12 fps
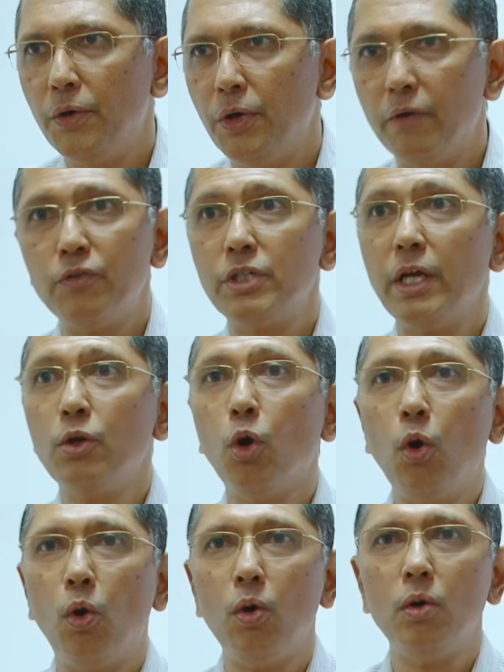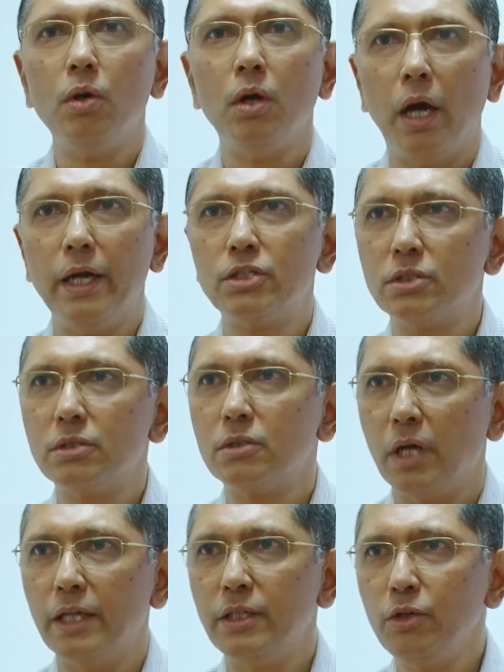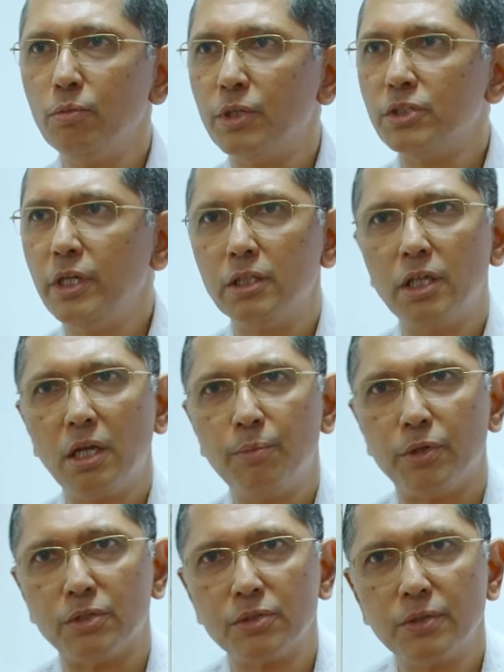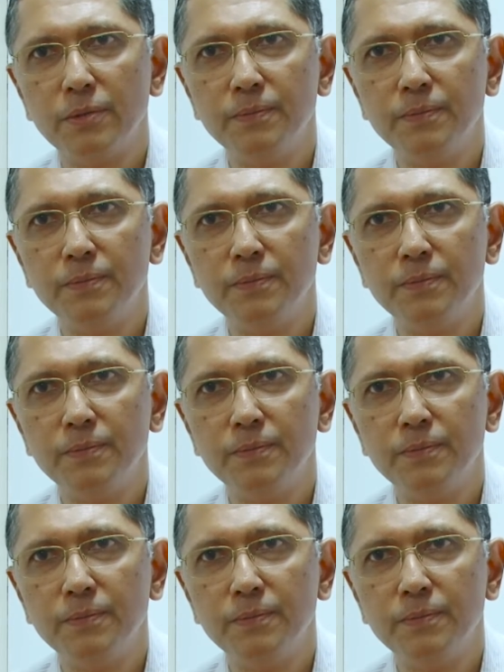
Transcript: If you say no, I think you must see a therapist.